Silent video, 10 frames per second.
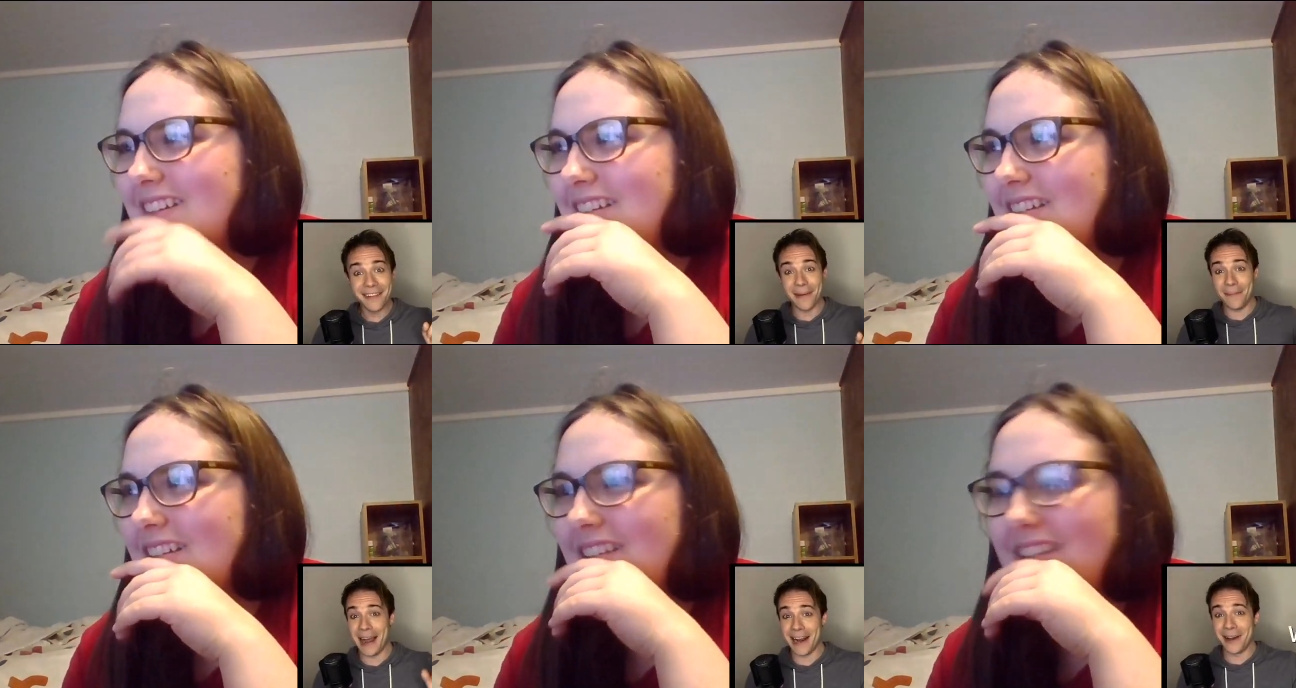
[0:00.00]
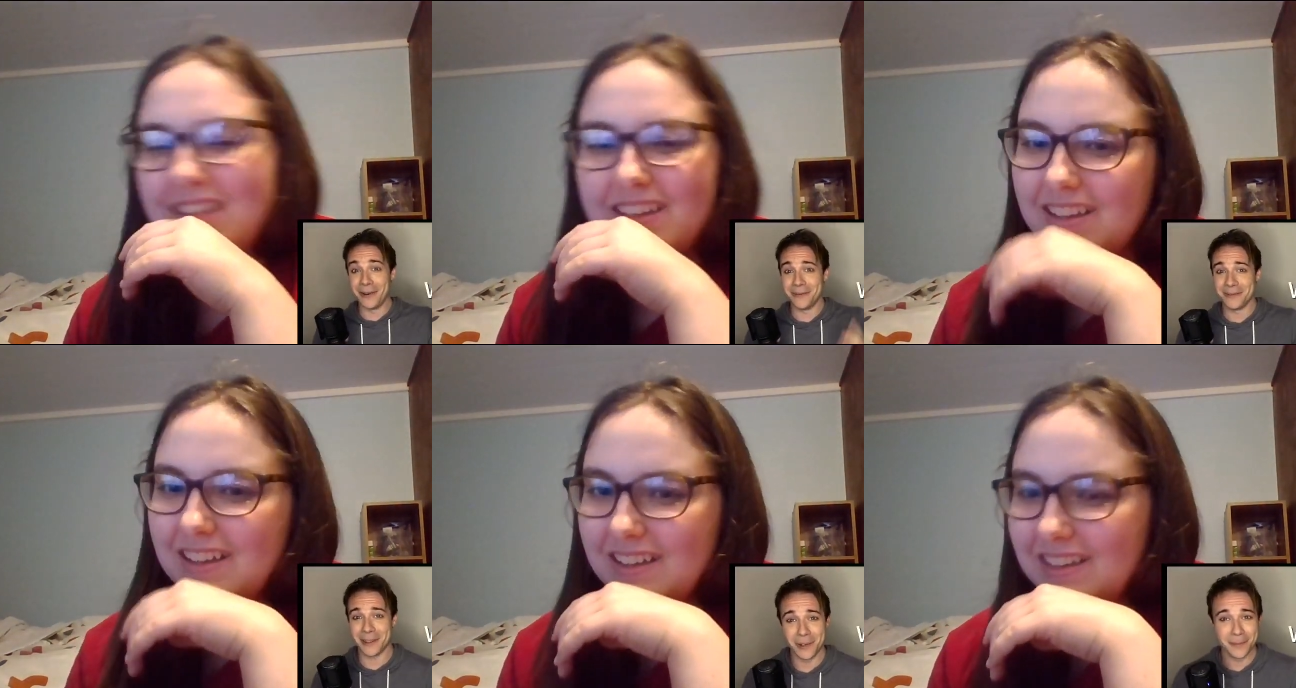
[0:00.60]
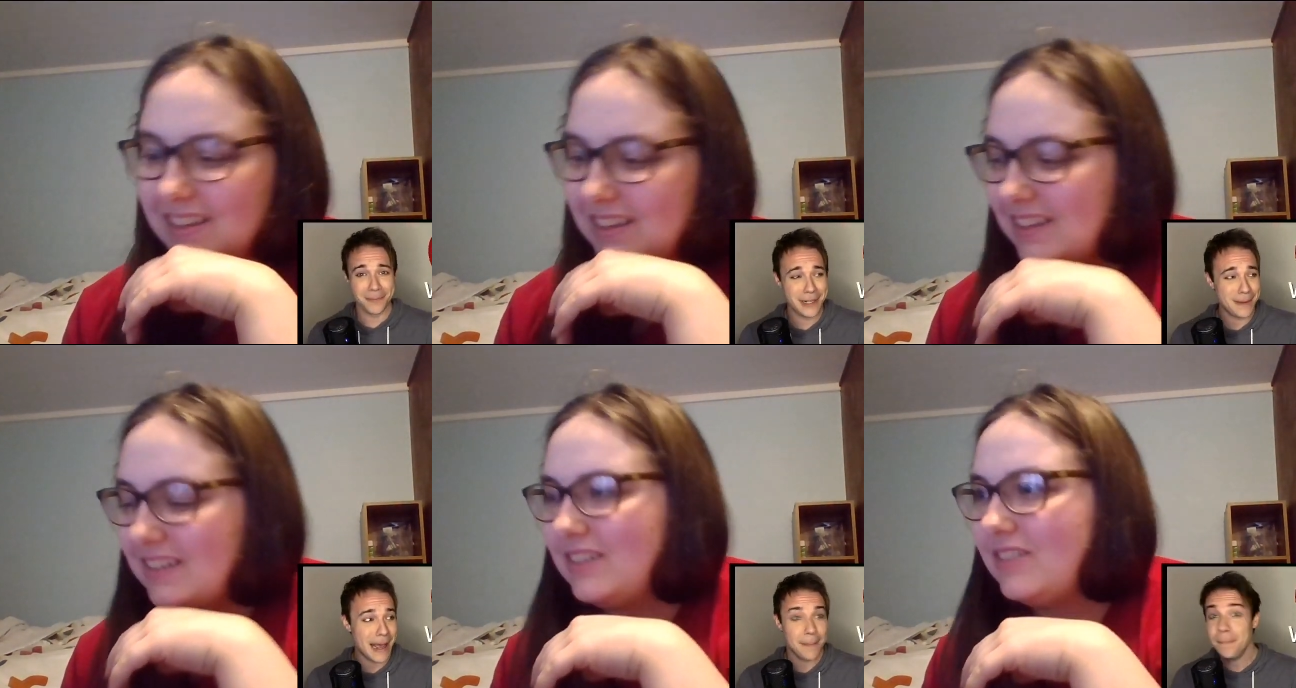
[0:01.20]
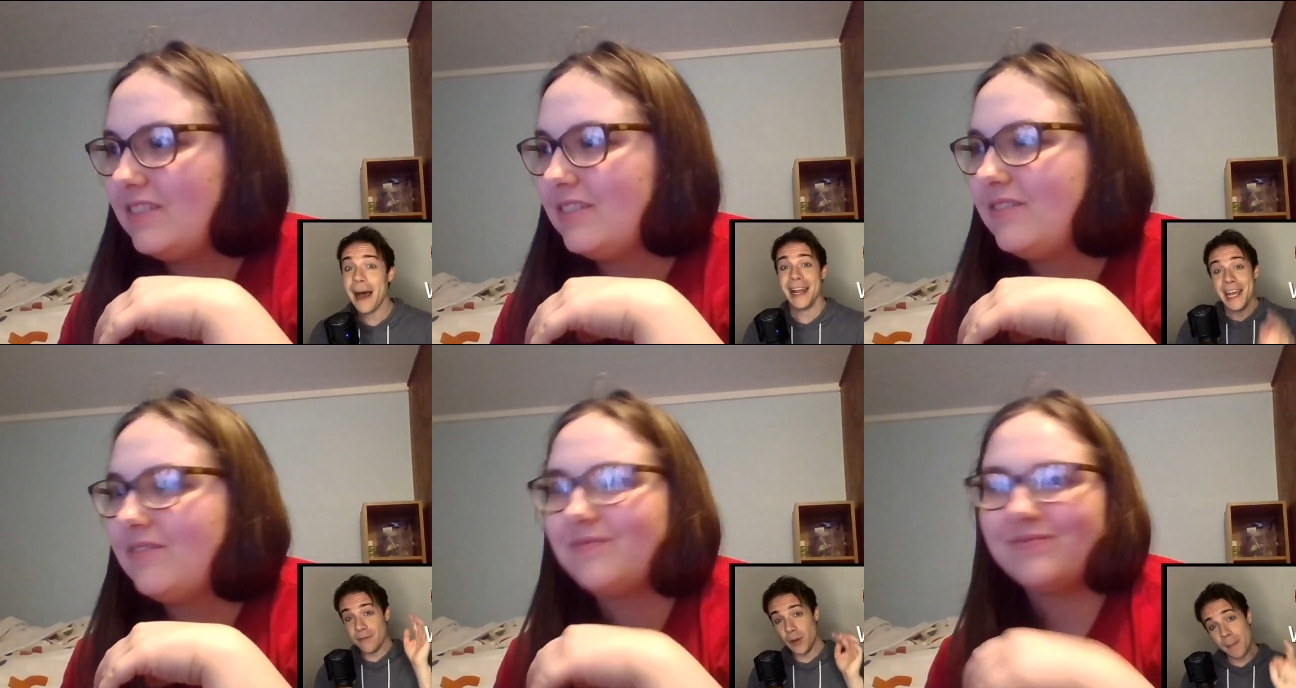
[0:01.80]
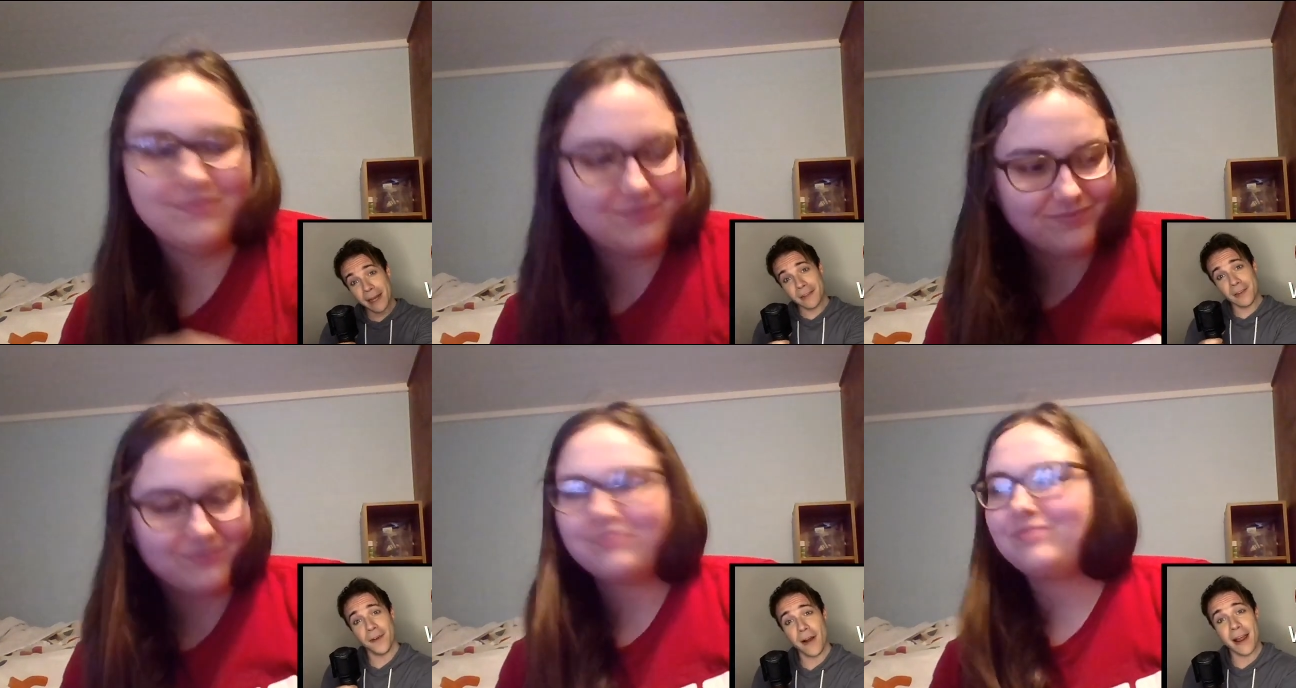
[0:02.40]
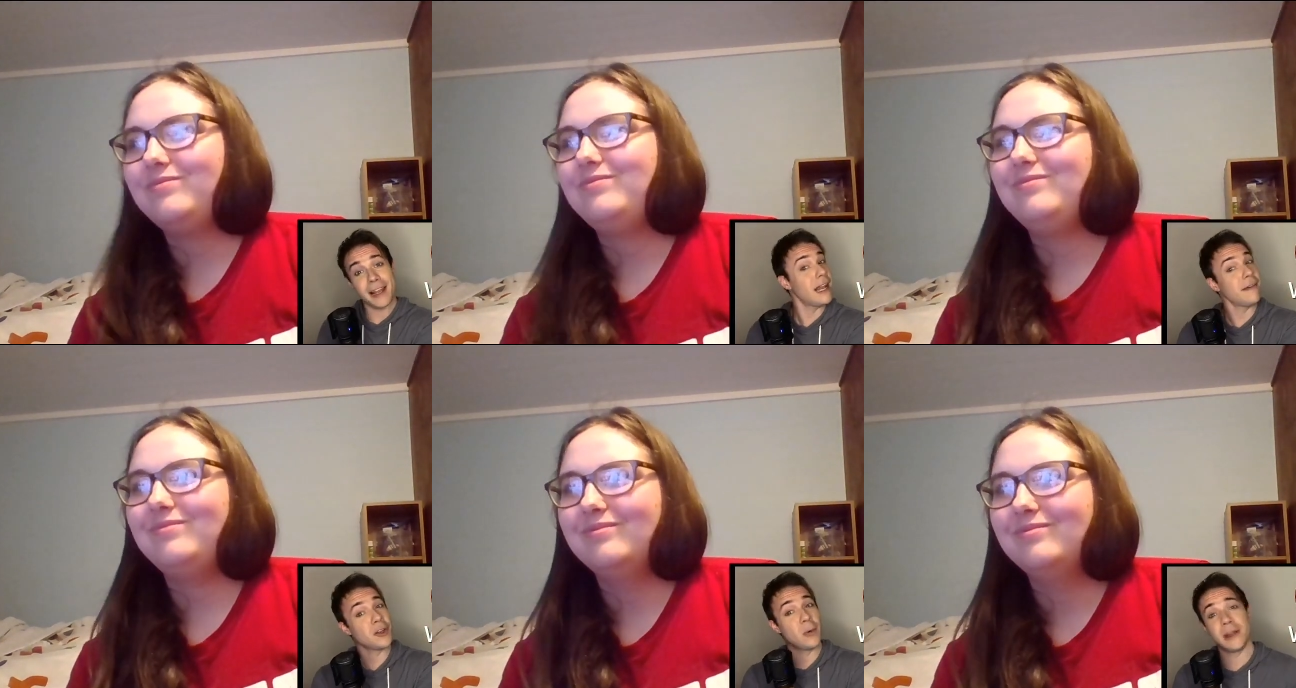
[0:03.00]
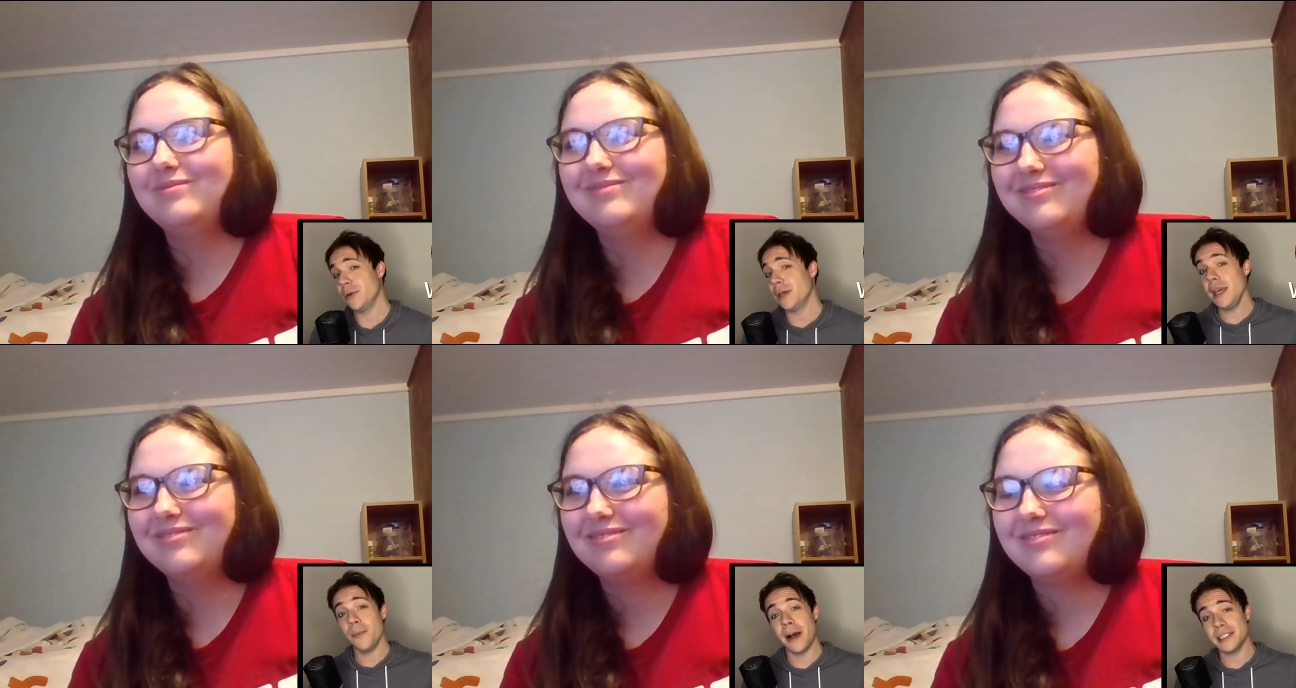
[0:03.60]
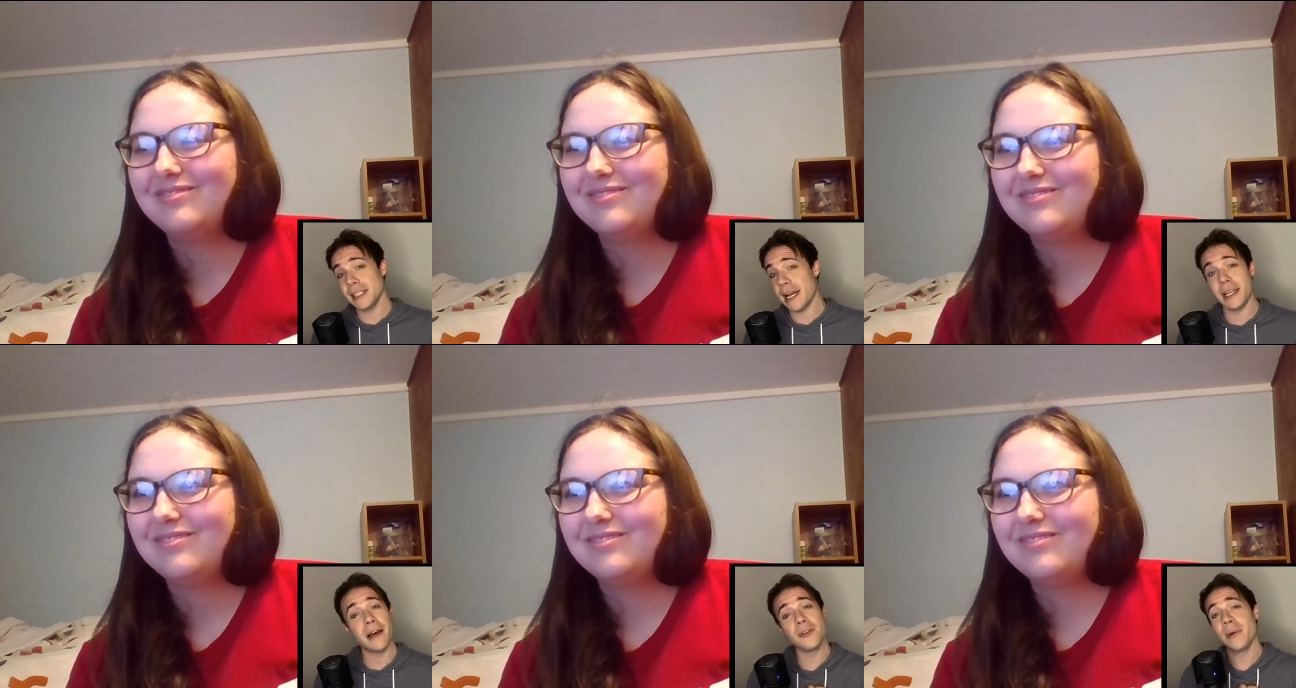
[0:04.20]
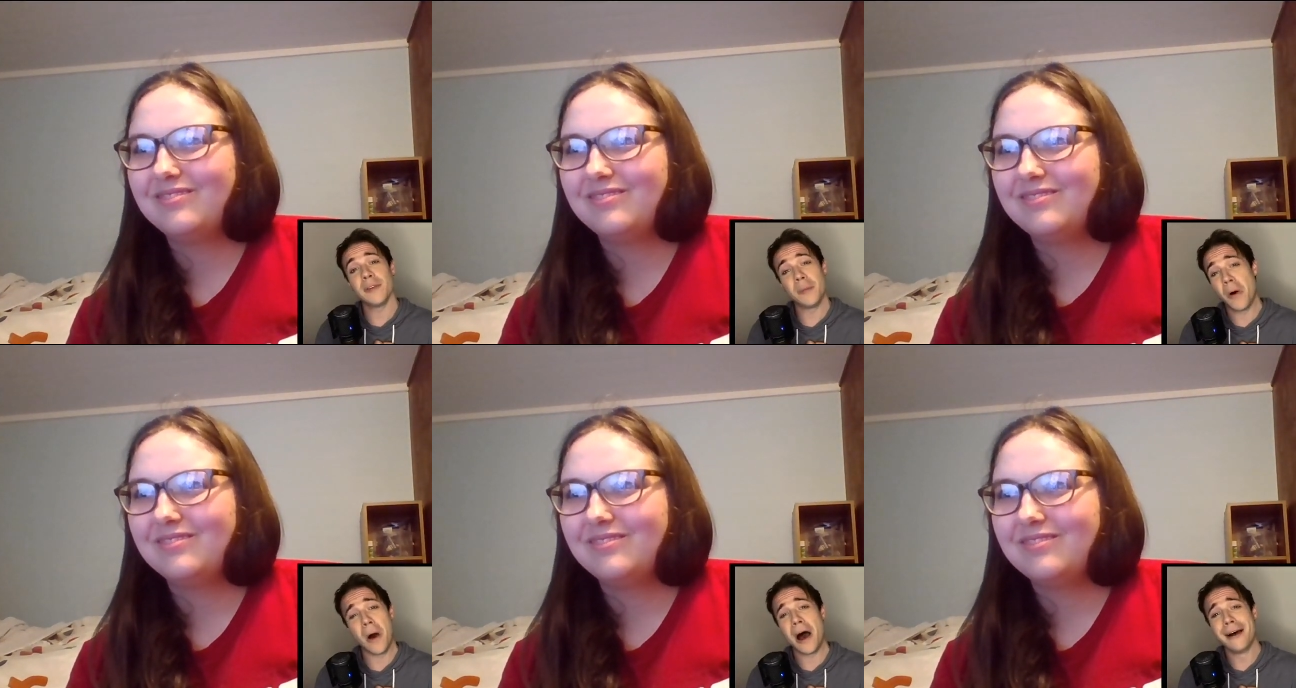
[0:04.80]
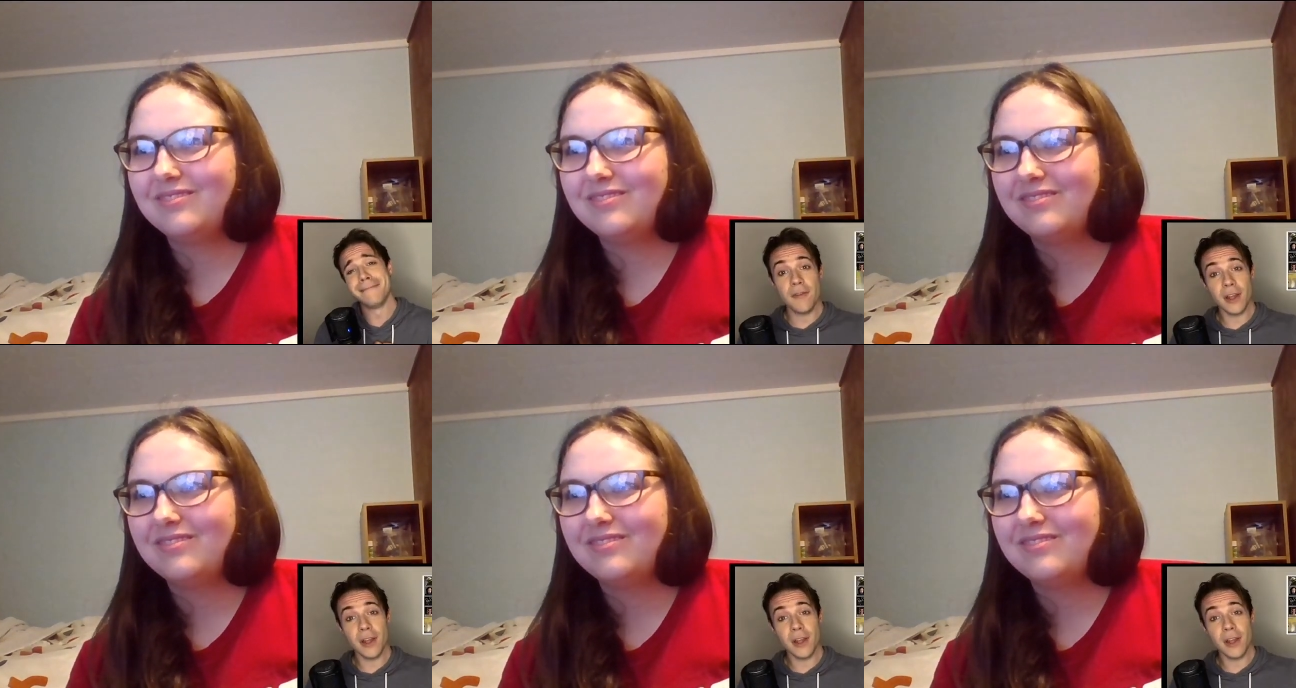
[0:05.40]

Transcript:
Speaker 1: of them. I know some were pretty bad, but if you made it this far, I love you, and if you keep watching, I love you even more. If you